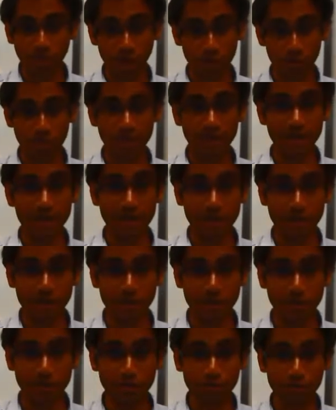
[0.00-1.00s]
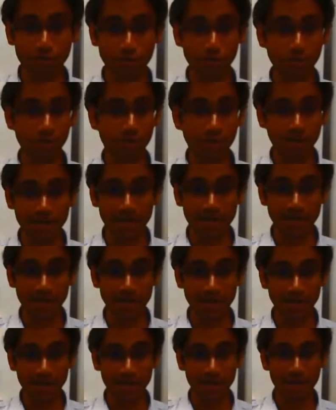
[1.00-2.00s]
got me introduced to
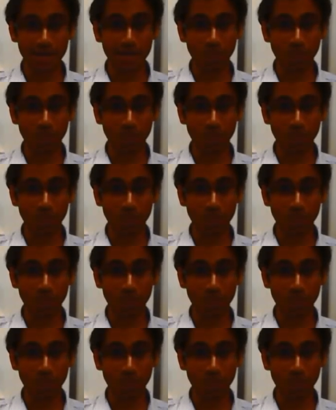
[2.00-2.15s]
marketing